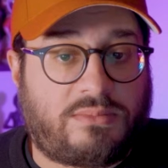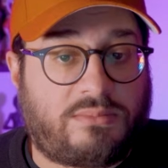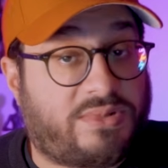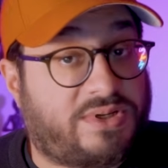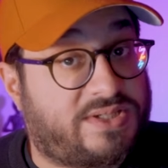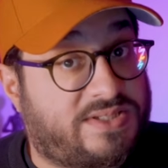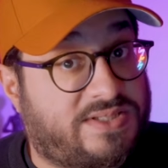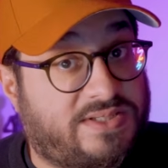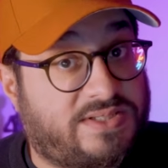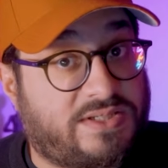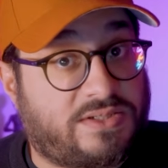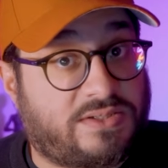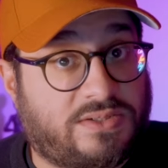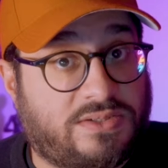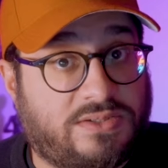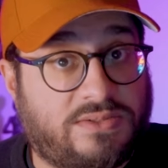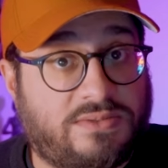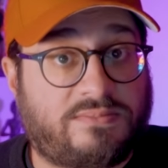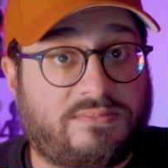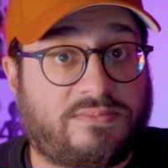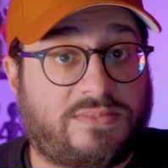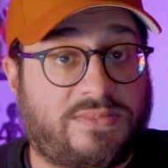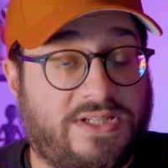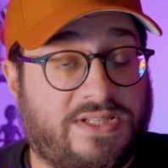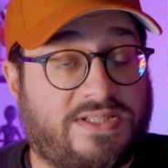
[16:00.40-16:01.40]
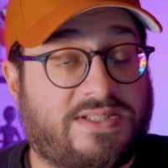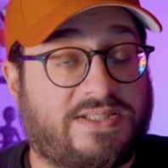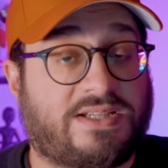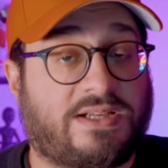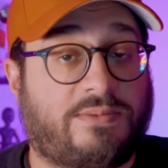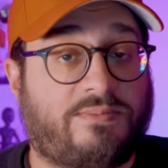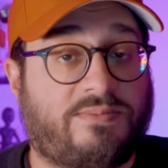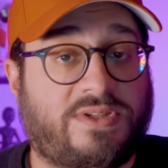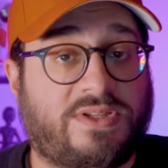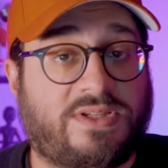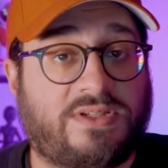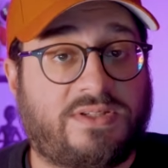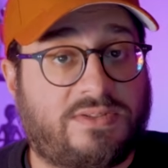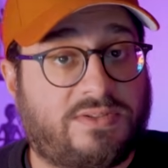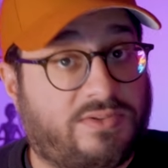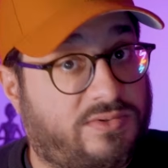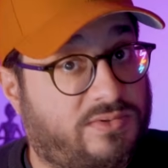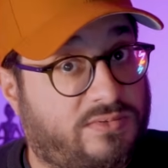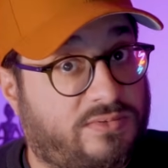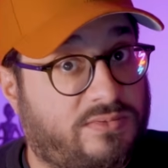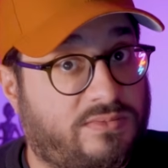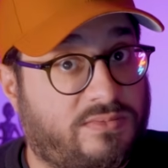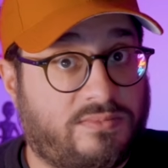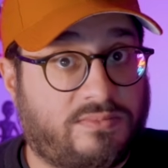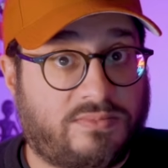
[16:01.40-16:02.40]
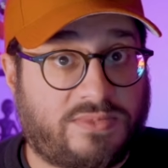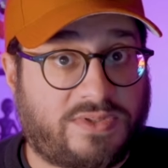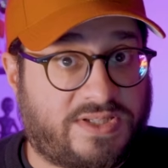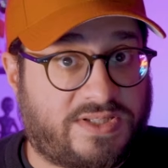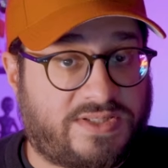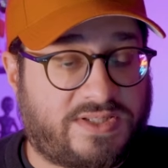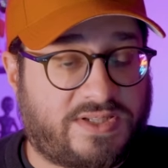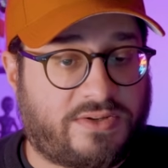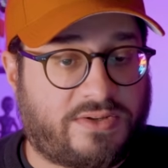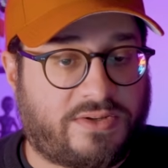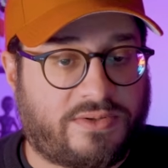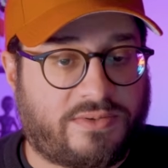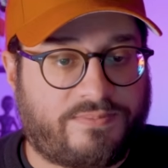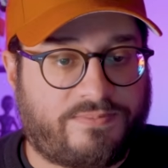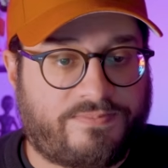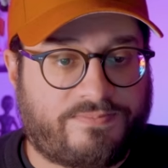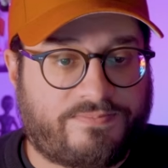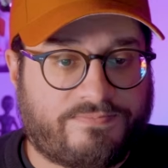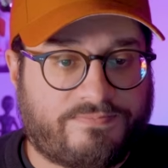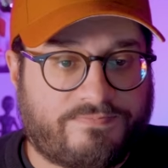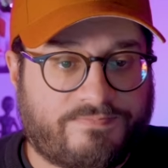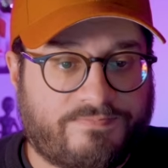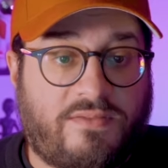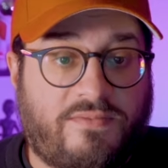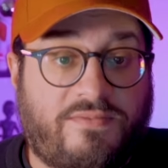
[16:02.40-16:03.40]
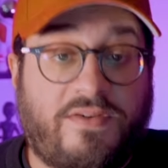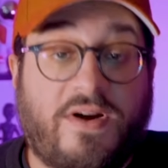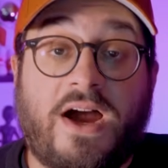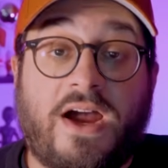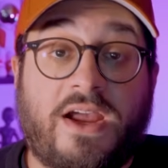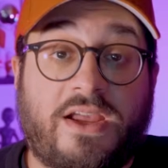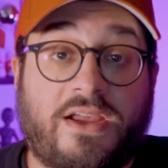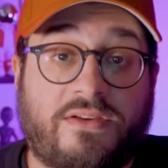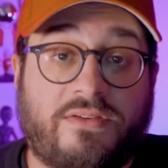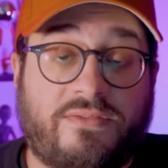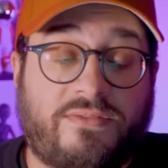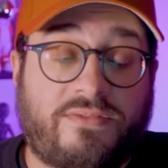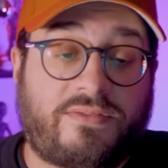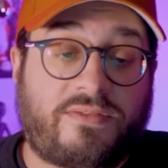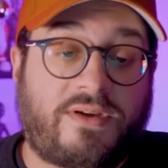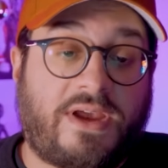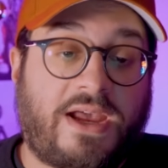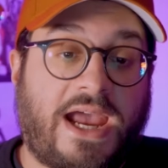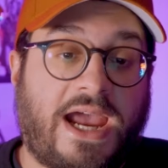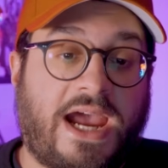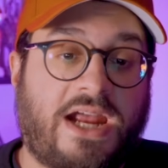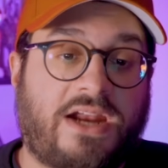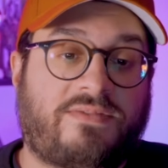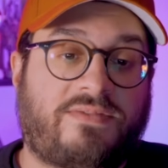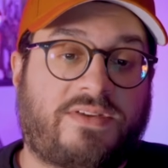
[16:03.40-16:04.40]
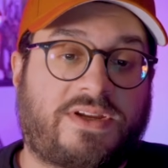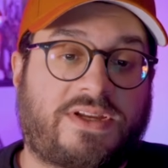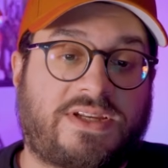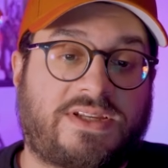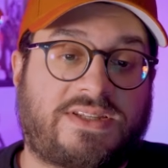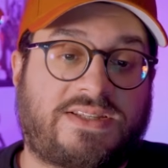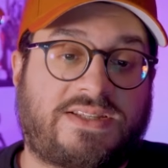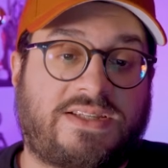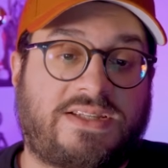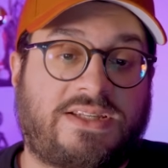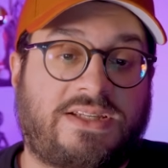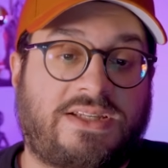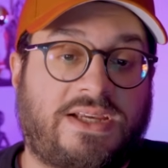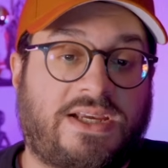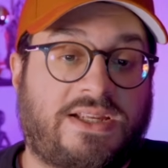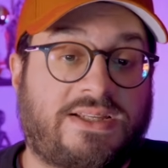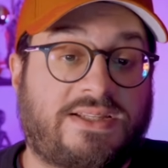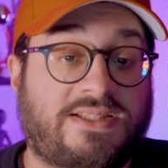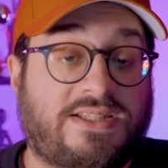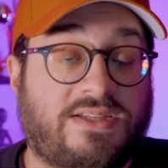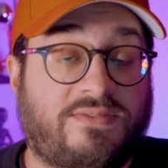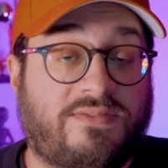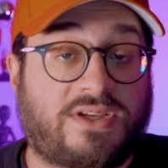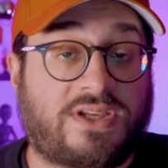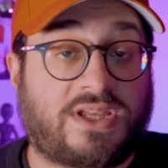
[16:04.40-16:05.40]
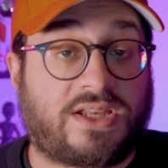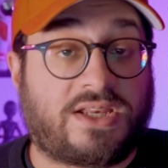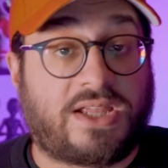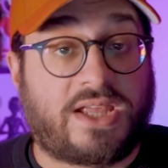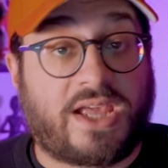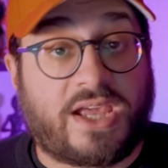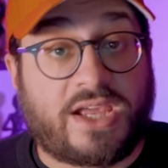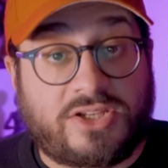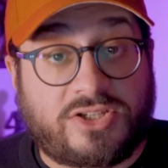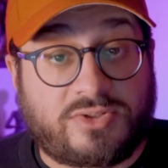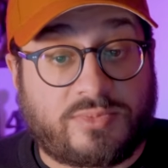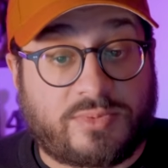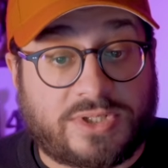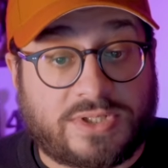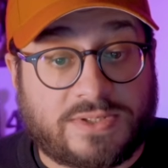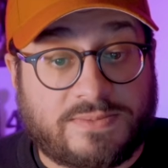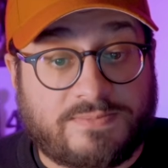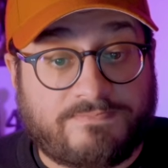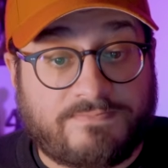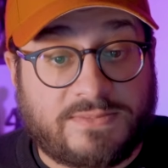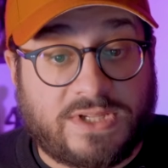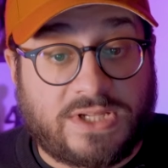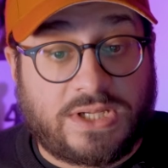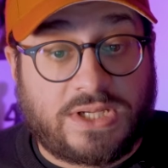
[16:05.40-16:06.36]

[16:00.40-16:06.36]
But still, it's something to consider. Five, advocacy and civic engagement.